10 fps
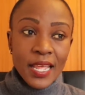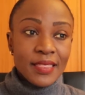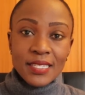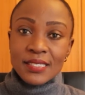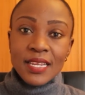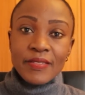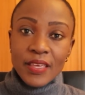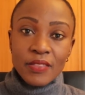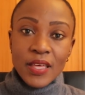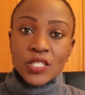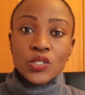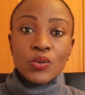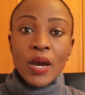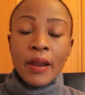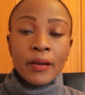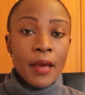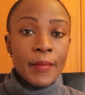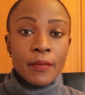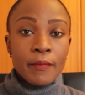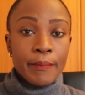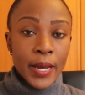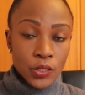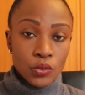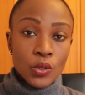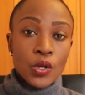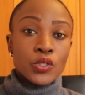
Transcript: like there's nothing that you are coming back to